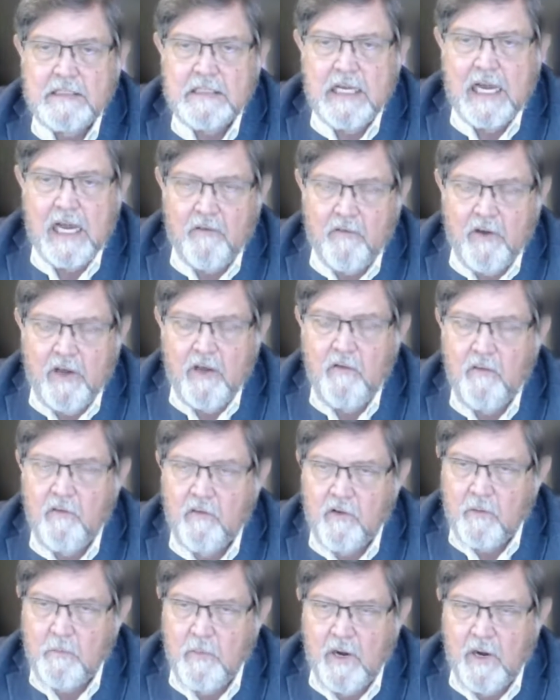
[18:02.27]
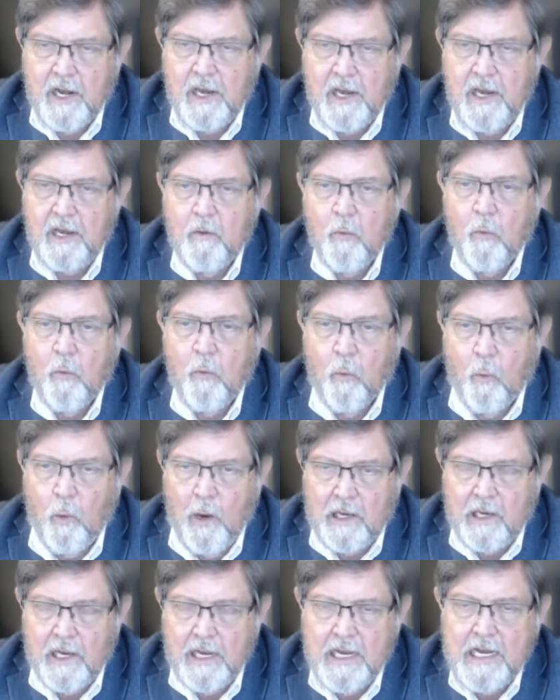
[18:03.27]
Having somebody
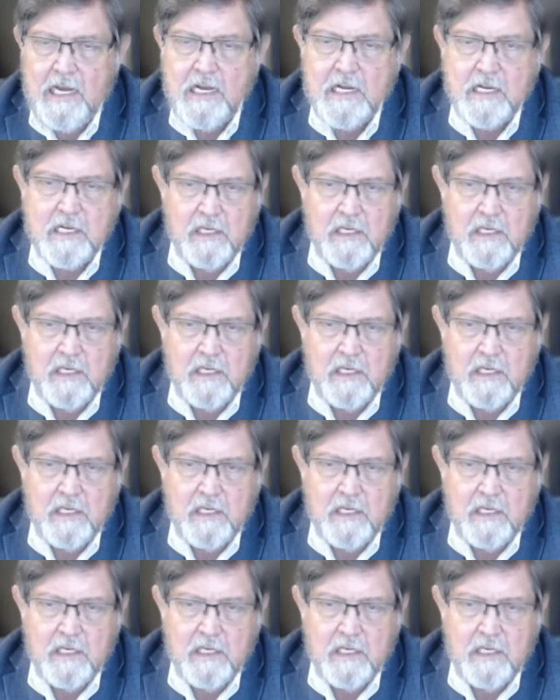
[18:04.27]
willing